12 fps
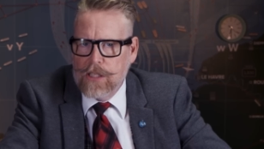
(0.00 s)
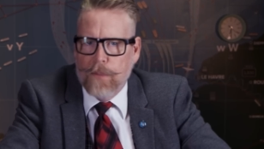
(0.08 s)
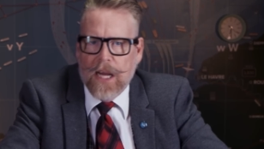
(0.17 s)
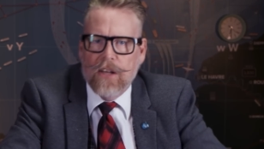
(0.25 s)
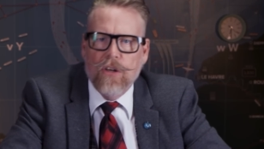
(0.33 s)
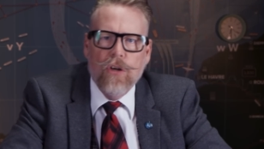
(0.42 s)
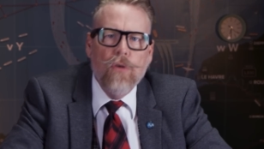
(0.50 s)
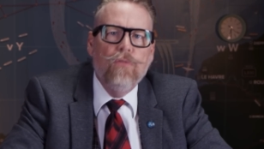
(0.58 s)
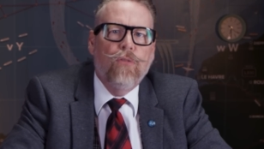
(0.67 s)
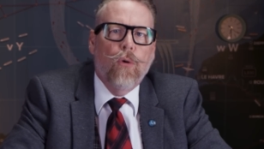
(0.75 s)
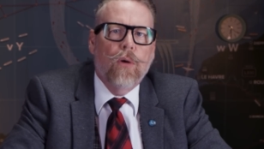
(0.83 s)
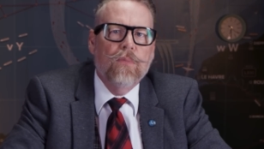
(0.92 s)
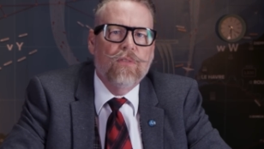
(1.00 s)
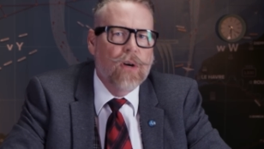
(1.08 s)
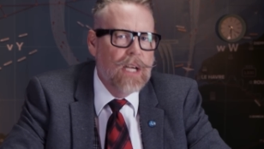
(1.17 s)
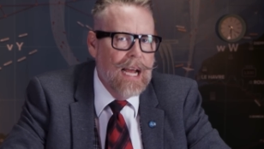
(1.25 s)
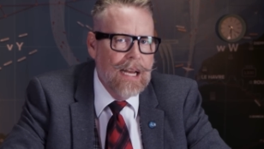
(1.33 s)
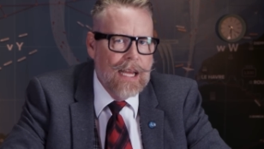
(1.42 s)
expect new forms of
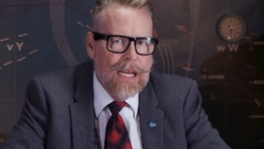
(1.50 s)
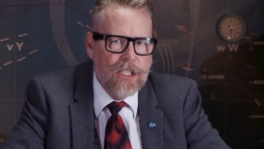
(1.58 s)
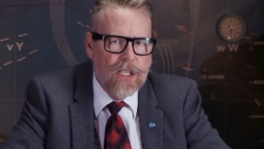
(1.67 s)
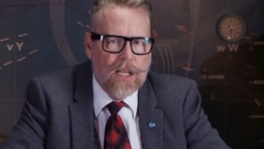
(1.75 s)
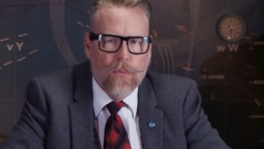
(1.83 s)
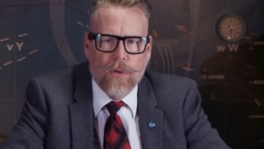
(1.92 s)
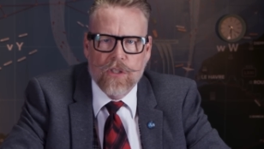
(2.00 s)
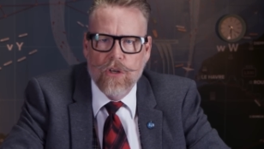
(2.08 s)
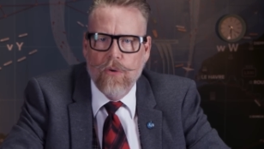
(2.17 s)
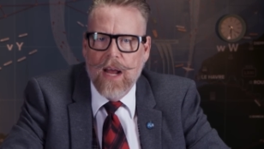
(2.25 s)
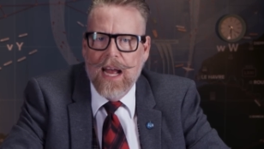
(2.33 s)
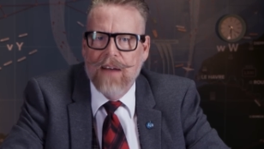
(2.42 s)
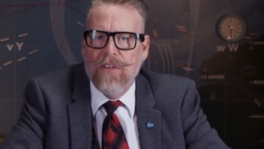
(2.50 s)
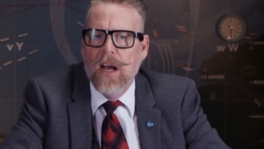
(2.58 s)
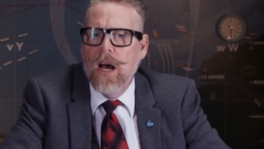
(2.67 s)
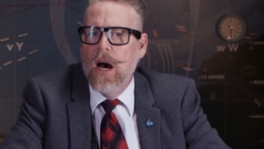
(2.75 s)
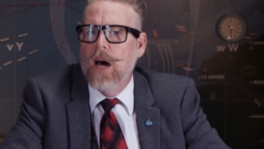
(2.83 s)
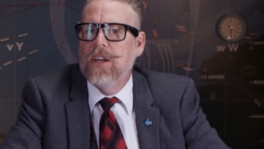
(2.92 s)
retaliation that will soon have
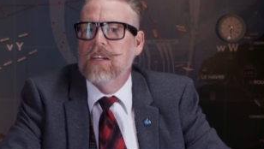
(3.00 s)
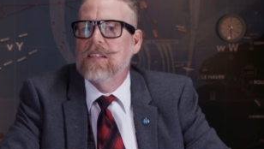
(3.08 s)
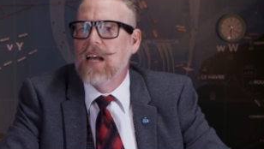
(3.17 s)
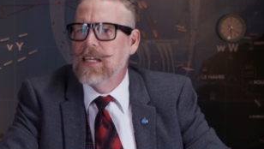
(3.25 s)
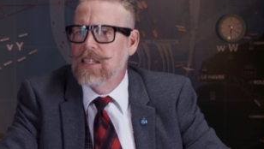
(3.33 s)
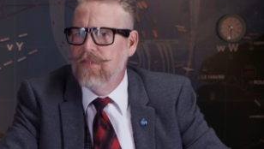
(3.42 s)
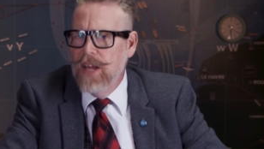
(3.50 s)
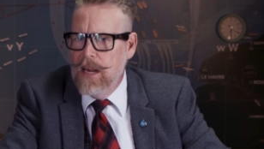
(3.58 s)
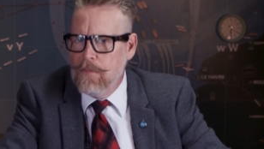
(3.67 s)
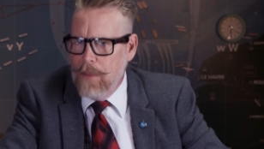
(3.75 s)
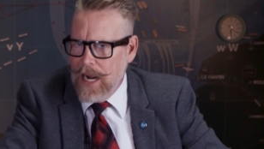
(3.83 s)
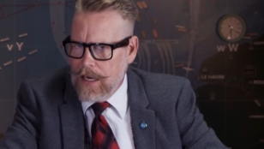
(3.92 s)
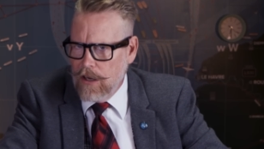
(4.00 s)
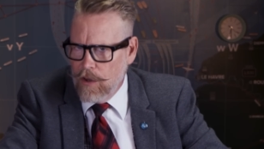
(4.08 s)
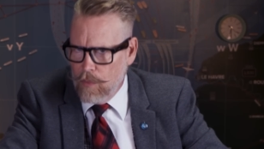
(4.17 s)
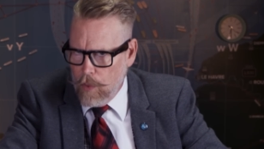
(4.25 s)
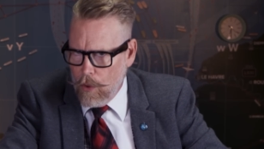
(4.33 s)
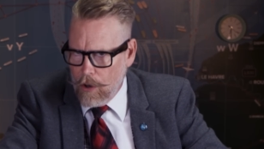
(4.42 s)
a decisive impact on
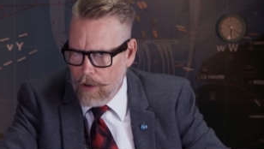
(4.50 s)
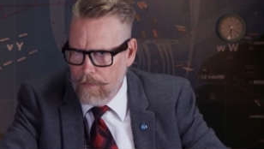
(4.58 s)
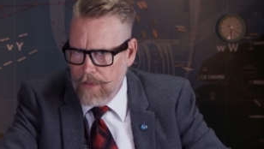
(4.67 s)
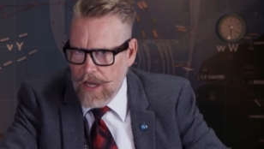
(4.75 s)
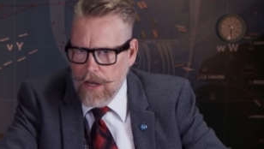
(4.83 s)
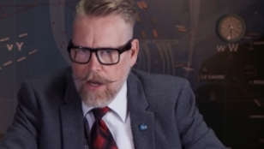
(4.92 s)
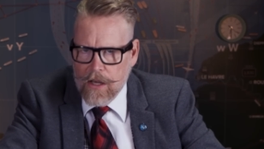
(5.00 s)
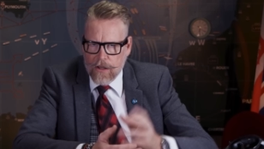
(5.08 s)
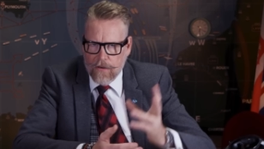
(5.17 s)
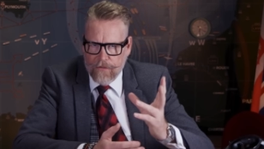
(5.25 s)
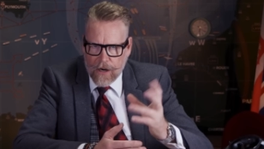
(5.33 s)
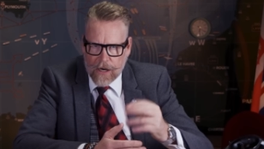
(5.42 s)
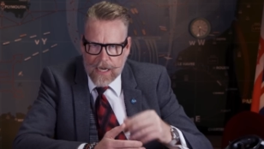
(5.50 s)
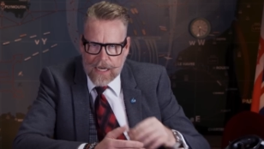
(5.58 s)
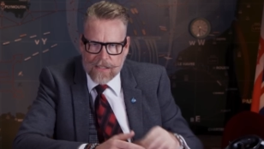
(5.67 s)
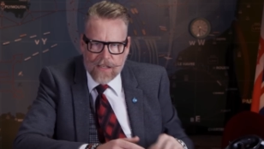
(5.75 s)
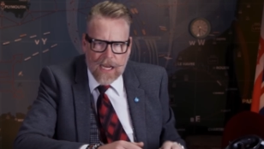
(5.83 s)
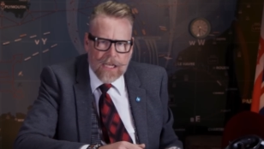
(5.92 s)
the war. The very
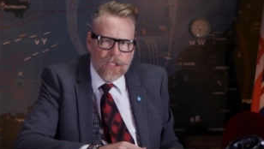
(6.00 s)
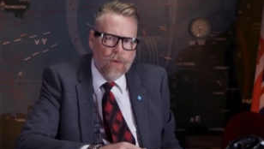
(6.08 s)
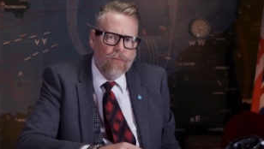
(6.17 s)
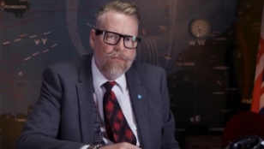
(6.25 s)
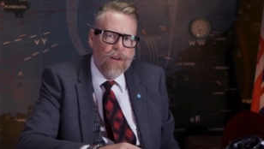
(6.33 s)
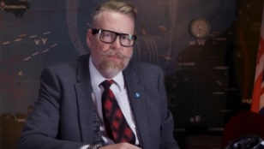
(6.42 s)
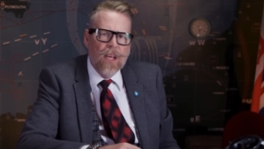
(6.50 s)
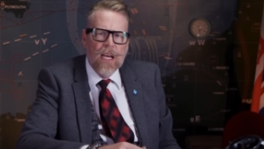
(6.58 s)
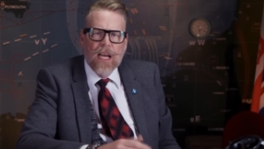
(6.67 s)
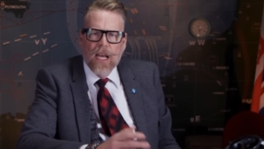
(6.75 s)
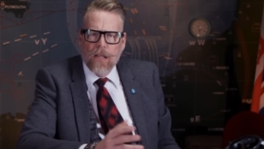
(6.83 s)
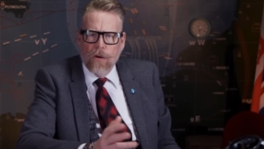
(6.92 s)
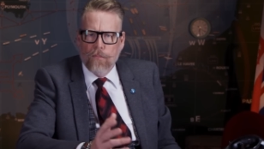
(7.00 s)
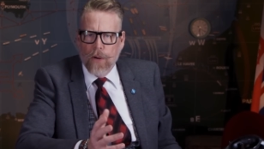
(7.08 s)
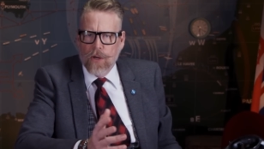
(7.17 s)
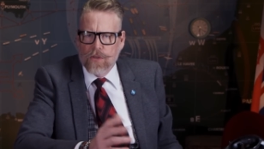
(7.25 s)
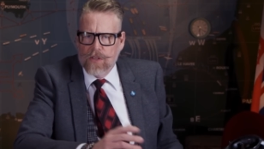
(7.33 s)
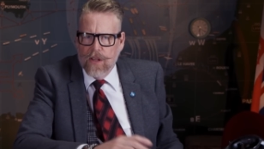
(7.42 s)
next day, June fifth, Hitler
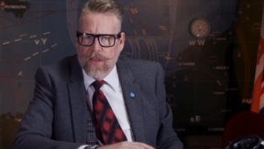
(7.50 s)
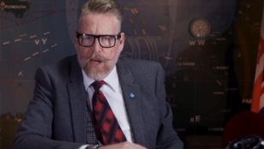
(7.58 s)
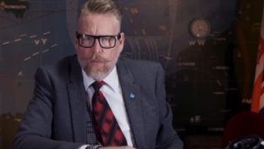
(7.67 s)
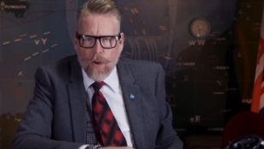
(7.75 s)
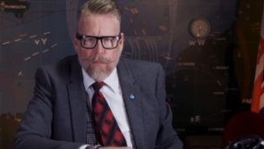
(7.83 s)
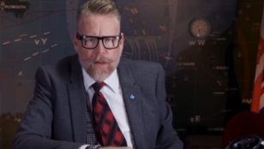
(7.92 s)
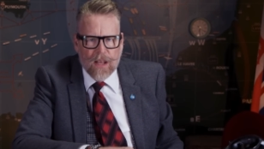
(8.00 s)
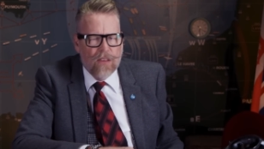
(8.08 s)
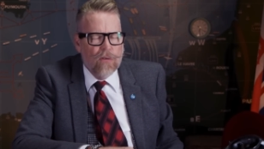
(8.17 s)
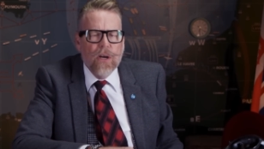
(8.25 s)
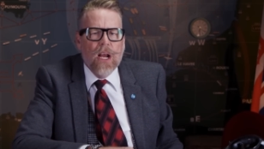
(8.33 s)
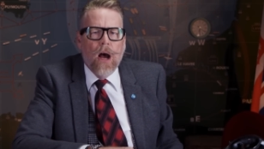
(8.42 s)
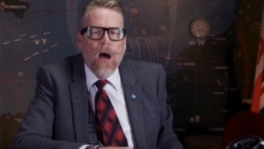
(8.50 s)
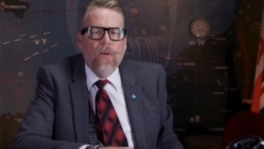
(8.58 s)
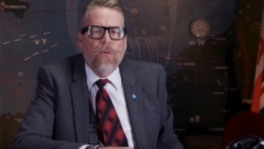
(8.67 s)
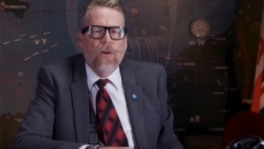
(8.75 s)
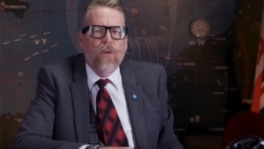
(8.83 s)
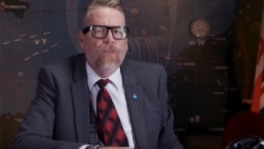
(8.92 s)
boasts that there will be three
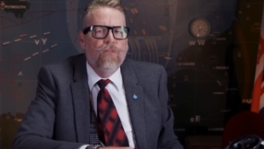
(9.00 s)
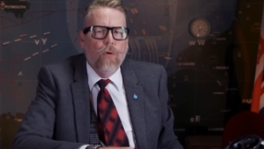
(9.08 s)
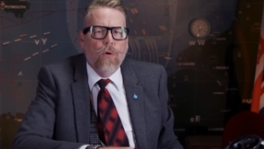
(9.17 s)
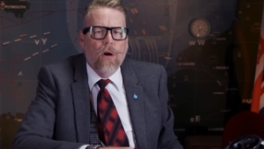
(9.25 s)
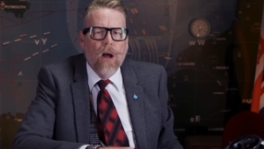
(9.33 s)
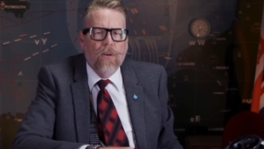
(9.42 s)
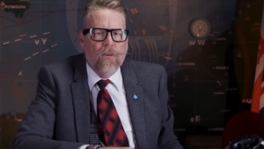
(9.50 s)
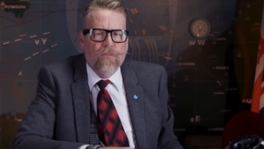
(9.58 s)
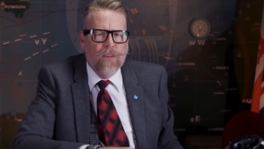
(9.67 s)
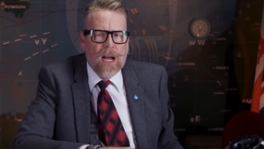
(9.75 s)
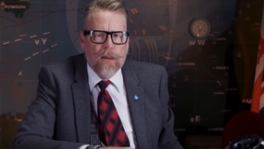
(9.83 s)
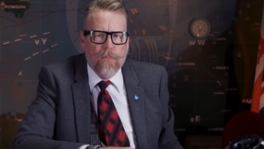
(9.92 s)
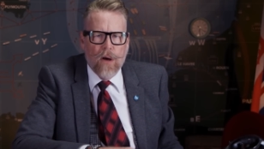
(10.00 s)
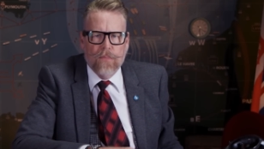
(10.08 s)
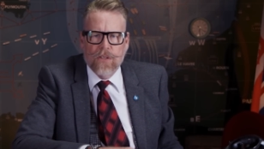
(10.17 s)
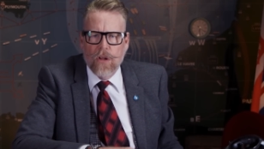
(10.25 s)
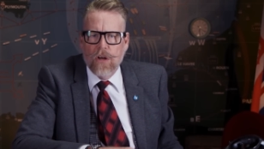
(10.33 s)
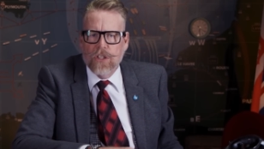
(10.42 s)
hundred to four hundred flying
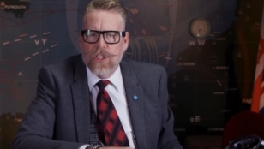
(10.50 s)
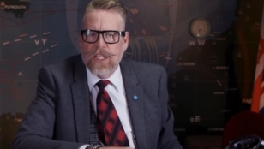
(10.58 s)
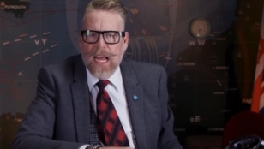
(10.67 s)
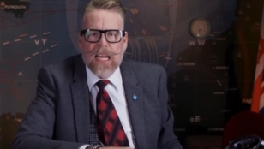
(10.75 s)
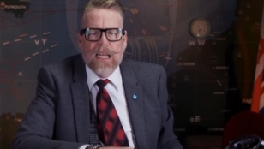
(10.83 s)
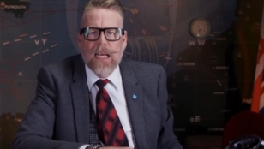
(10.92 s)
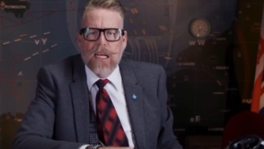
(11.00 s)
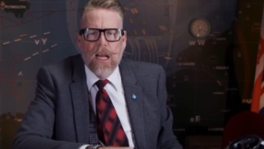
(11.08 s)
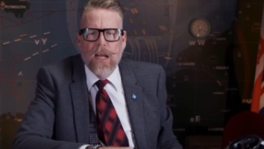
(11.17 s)
bombs launched daily at